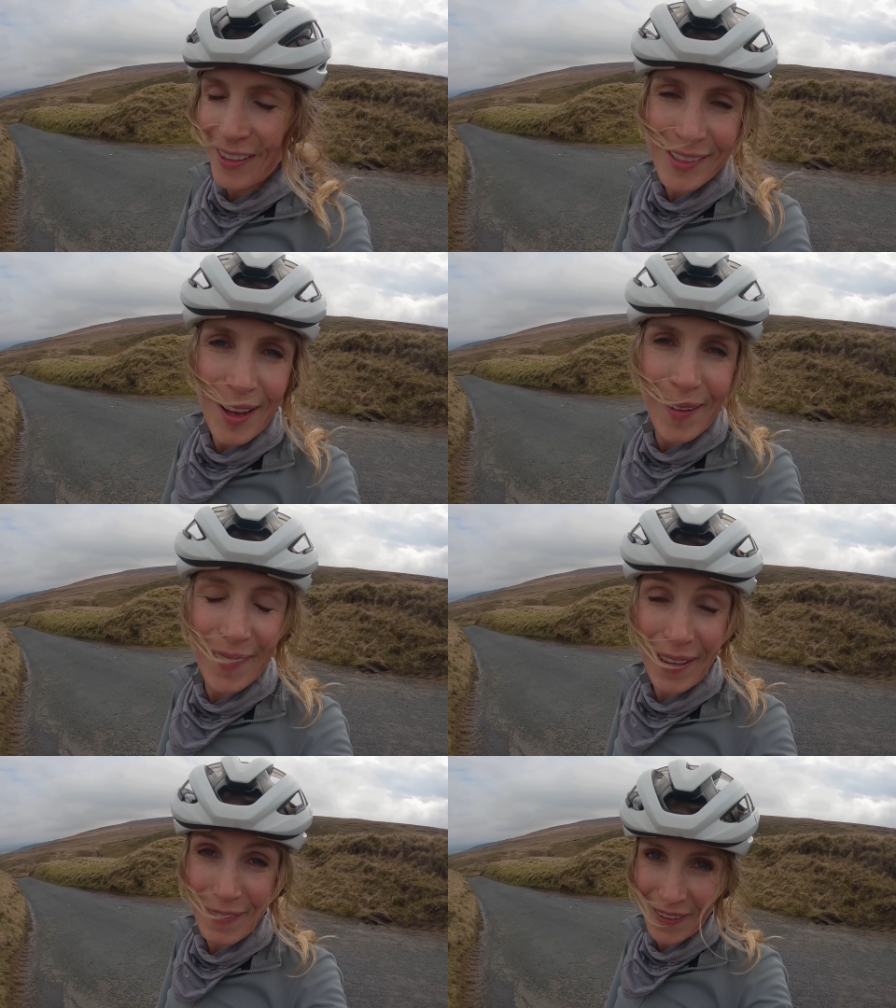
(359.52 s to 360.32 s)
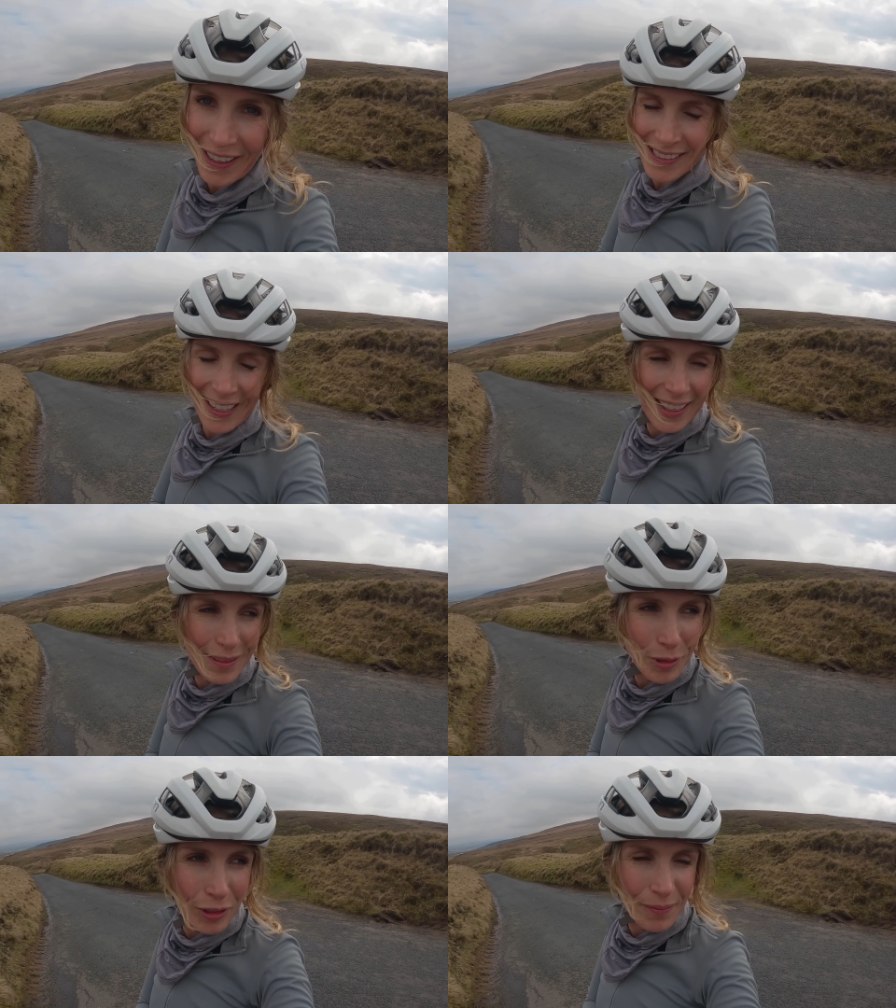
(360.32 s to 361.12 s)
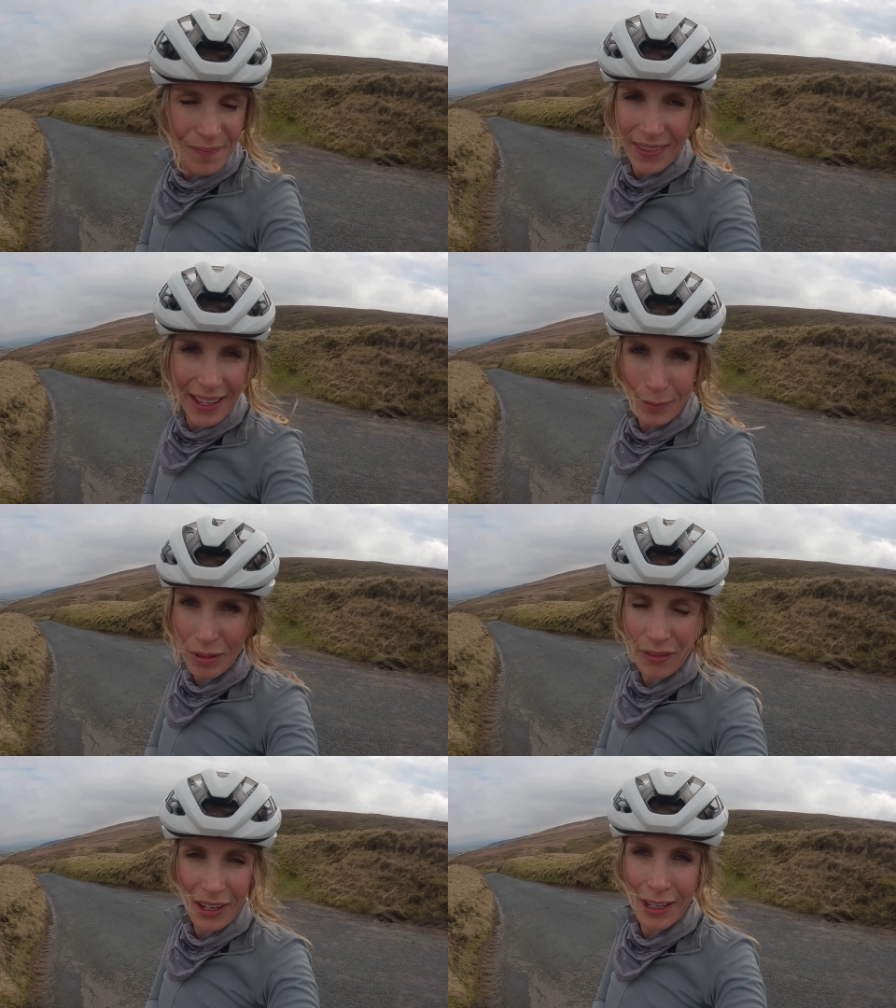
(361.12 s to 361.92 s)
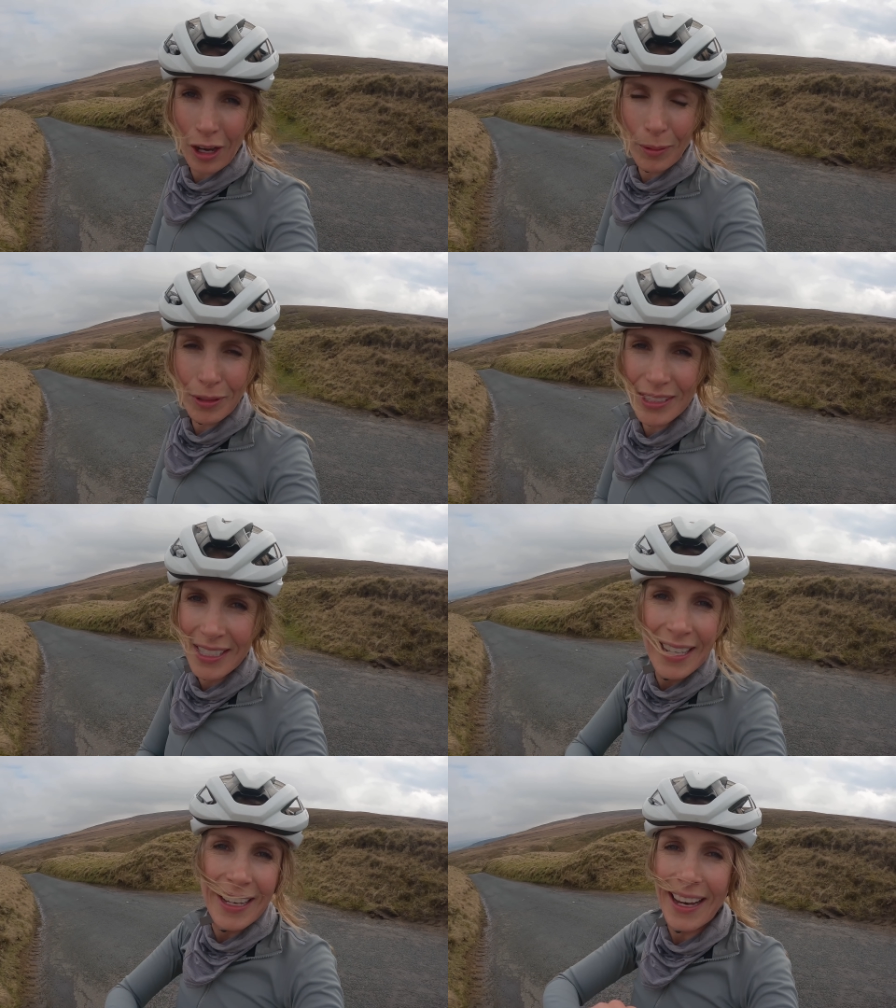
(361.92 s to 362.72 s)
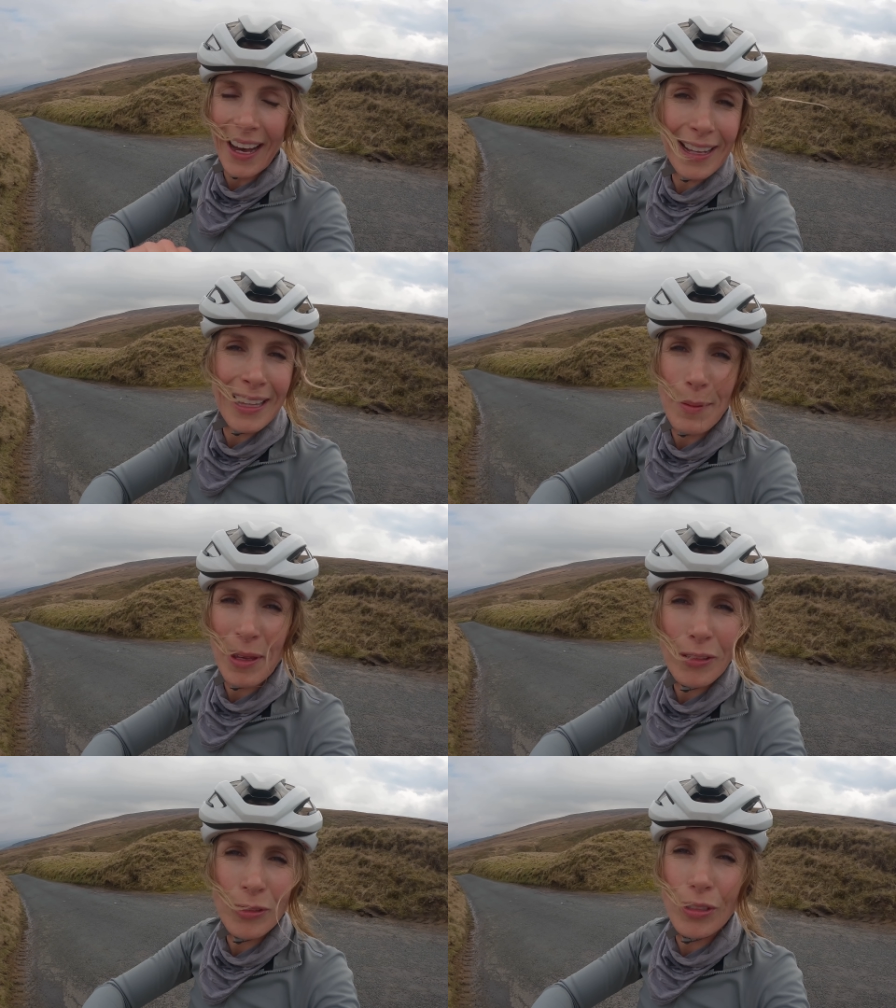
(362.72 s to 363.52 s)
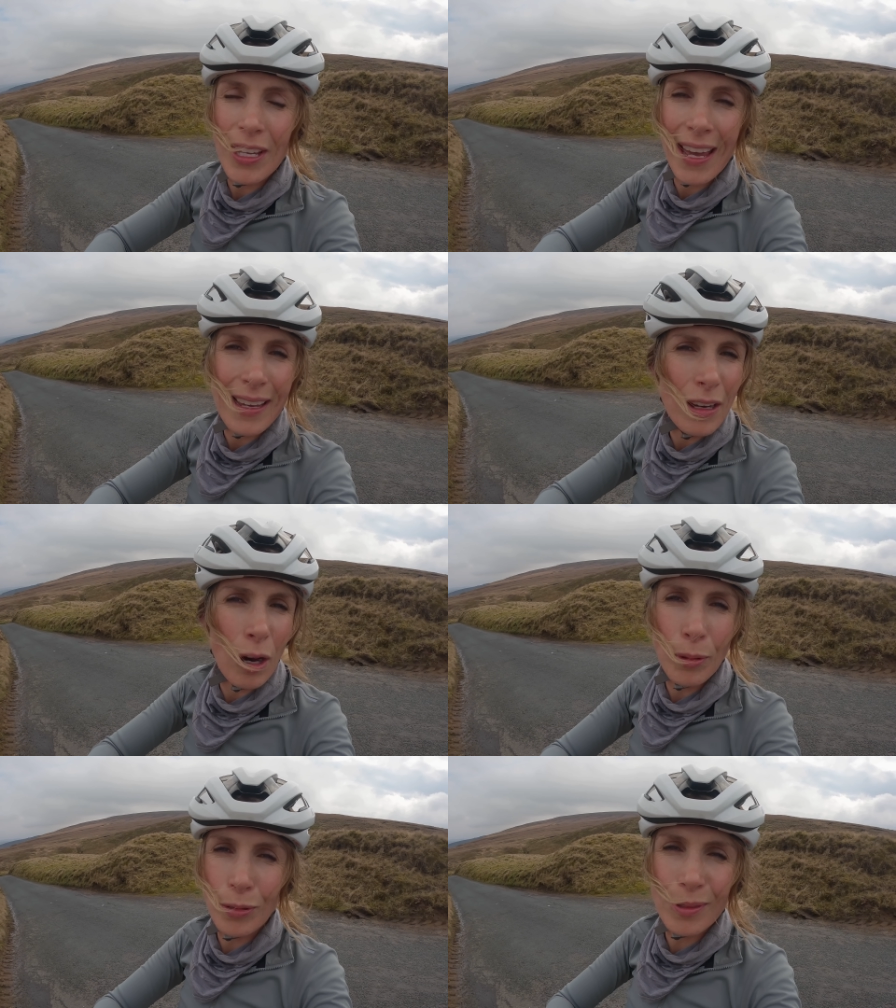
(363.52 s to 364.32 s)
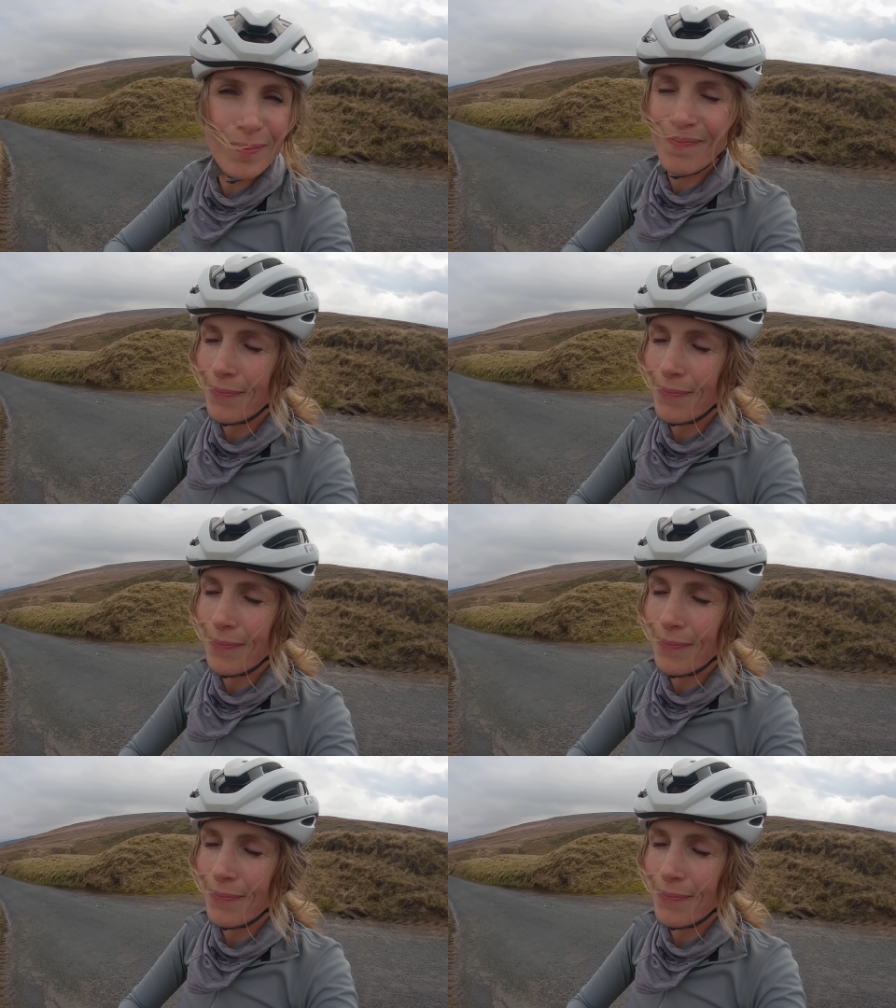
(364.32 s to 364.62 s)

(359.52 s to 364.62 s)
so that'll be very exciting but I'm not a fan of cobbles I'll climb hills all day cobbles